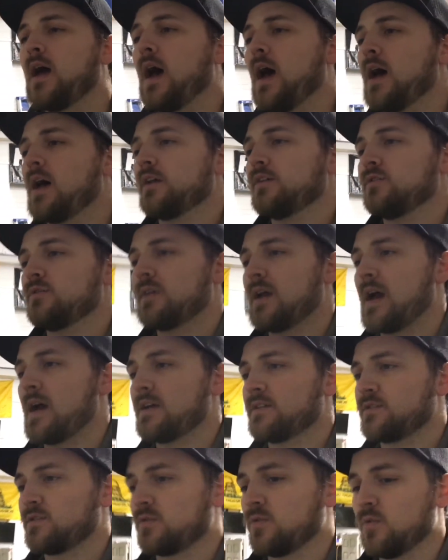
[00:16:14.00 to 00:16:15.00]
you
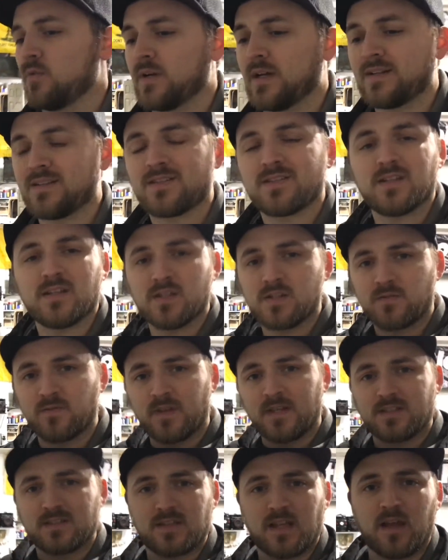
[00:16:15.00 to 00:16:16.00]
guys are going to get to see us
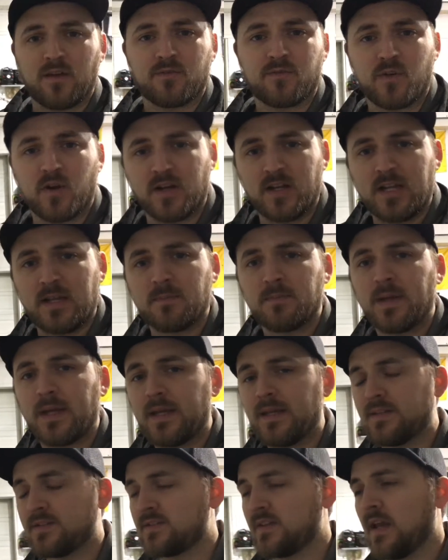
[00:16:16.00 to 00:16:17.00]
fix that front end
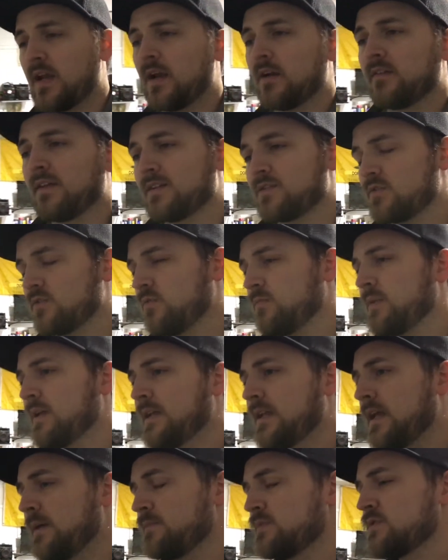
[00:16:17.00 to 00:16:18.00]
piece there. That's going to be an
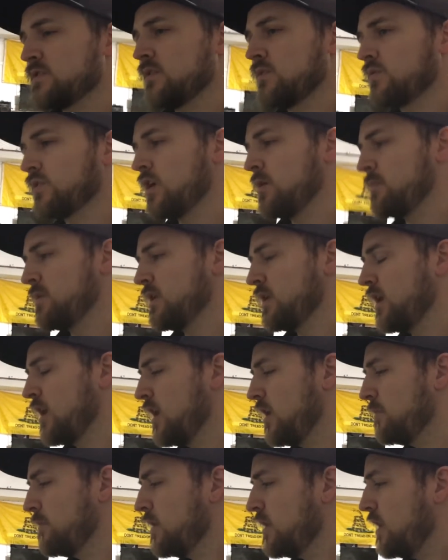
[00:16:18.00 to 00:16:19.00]
episode coming
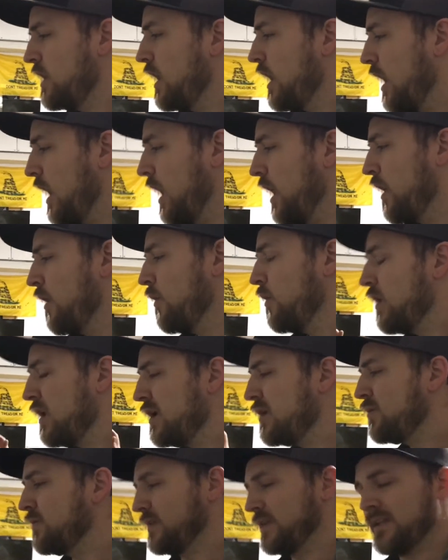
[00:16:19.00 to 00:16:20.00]
up.
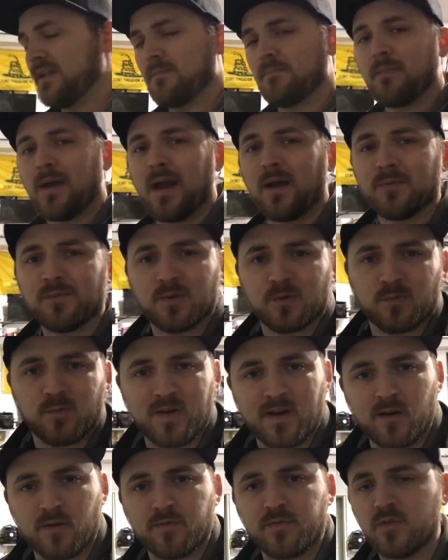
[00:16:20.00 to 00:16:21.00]
We need to mount the
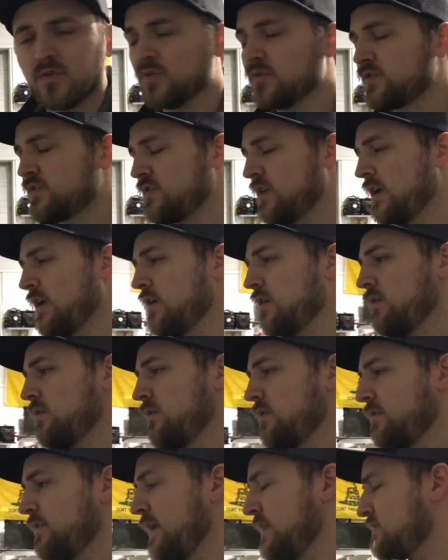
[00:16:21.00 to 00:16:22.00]
rear fuel cell.
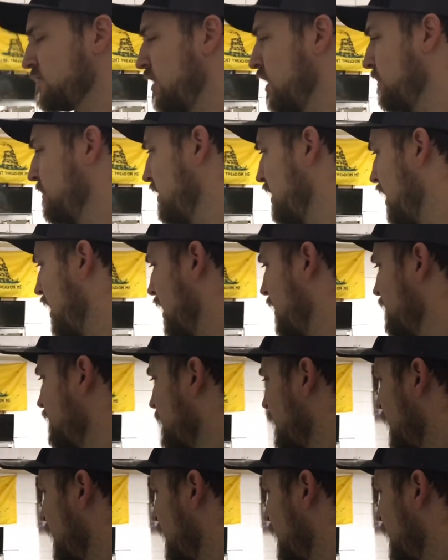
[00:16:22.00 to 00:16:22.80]
That's coming up.